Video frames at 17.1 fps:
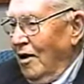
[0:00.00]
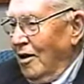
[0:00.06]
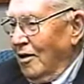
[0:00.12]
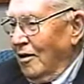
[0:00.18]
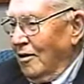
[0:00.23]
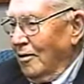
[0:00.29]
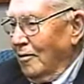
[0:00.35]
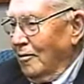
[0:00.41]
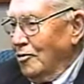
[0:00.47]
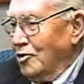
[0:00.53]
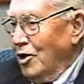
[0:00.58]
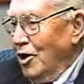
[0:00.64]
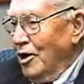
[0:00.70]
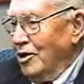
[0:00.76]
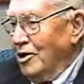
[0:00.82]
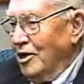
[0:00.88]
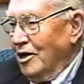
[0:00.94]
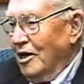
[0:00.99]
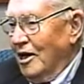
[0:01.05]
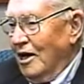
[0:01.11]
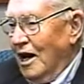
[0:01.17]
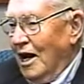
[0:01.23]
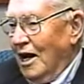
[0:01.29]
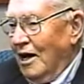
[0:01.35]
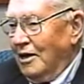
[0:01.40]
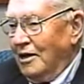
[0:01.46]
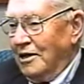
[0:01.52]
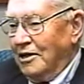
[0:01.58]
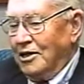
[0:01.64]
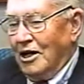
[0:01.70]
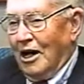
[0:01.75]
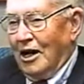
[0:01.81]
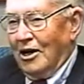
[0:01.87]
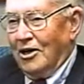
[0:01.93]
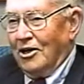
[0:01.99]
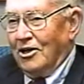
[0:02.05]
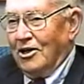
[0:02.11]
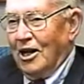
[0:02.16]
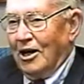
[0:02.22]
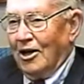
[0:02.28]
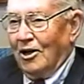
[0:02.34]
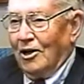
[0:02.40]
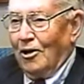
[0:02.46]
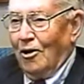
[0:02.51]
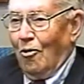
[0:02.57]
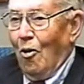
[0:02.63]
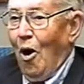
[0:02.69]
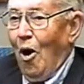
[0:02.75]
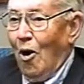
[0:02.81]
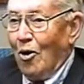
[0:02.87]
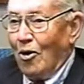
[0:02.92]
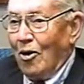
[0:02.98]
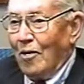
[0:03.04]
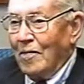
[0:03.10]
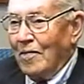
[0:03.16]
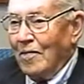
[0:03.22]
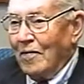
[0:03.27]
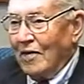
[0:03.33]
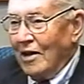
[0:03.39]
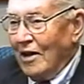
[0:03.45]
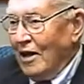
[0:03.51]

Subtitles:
fellow surgeon and I decided to take a little walk.